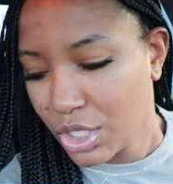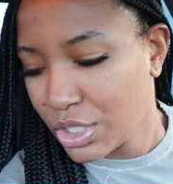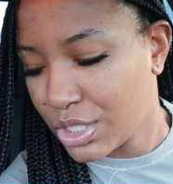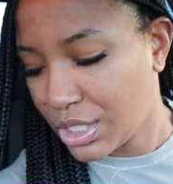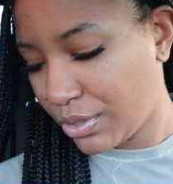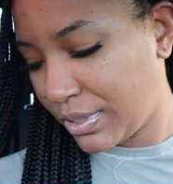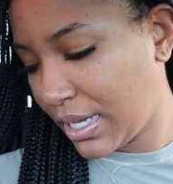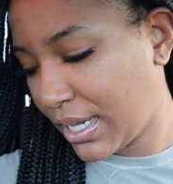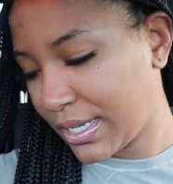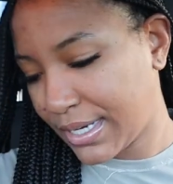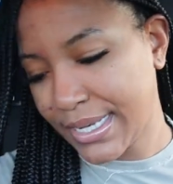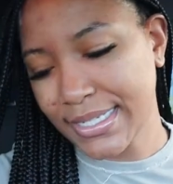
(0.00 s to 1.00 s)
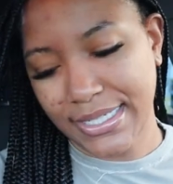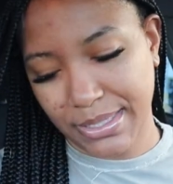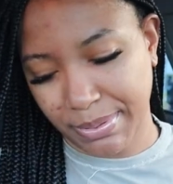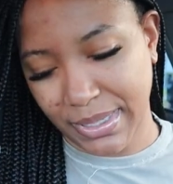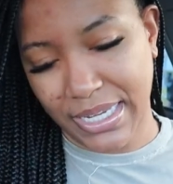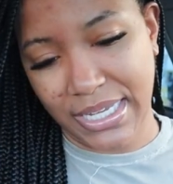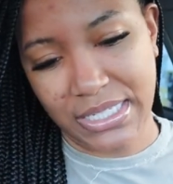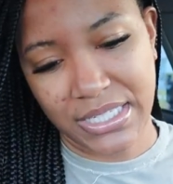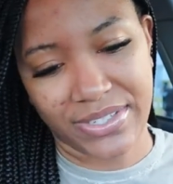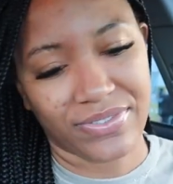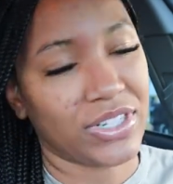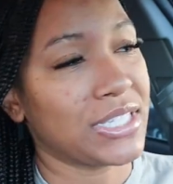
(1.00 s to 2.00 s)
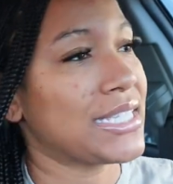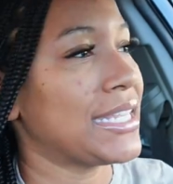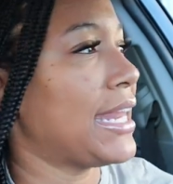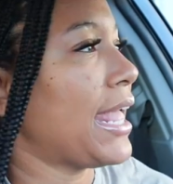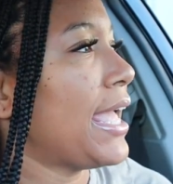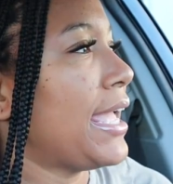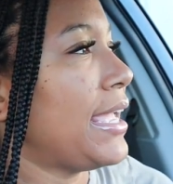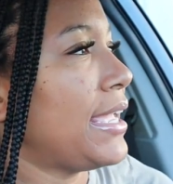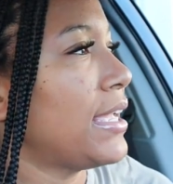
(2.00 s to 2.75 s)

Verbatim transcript: So yeah, that's the plans for today.